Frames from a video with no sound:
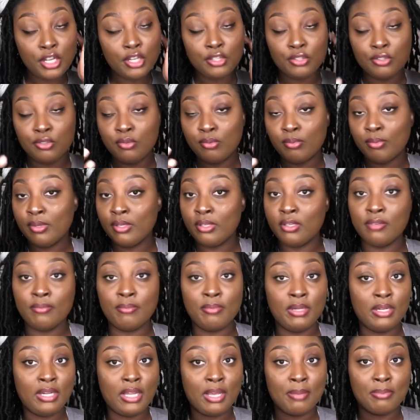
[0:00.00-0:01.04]
you wouldn't have
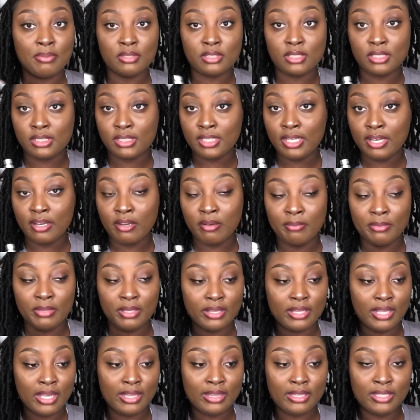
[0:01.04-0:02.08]
been able to tell me
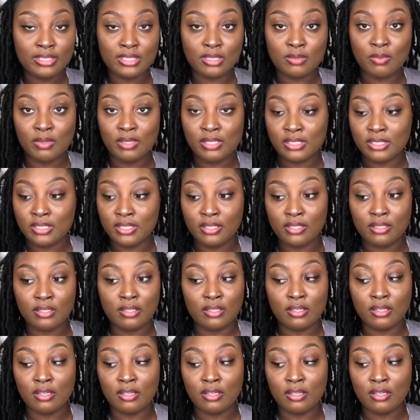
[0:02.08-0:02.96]
that this wasn't